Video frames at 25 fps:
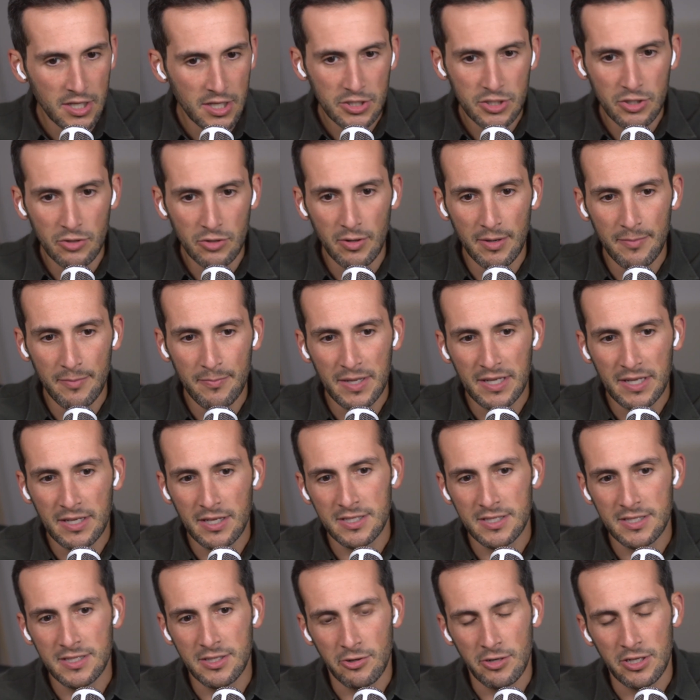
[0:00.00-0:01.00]
do it
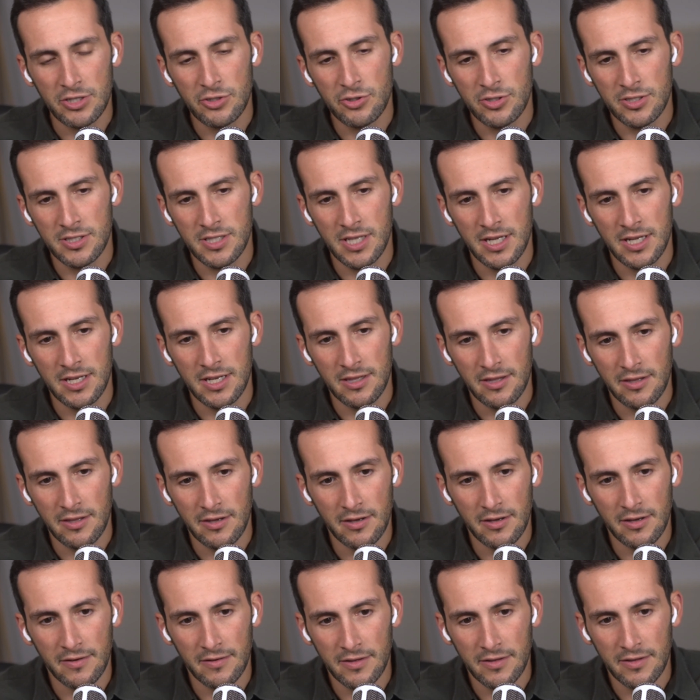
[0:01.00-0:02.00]
because they're interested in
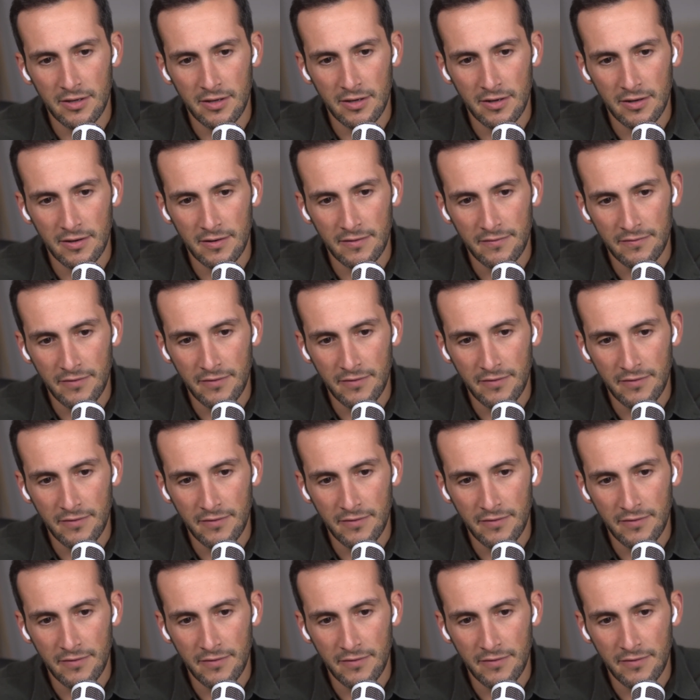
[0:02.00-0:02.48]
the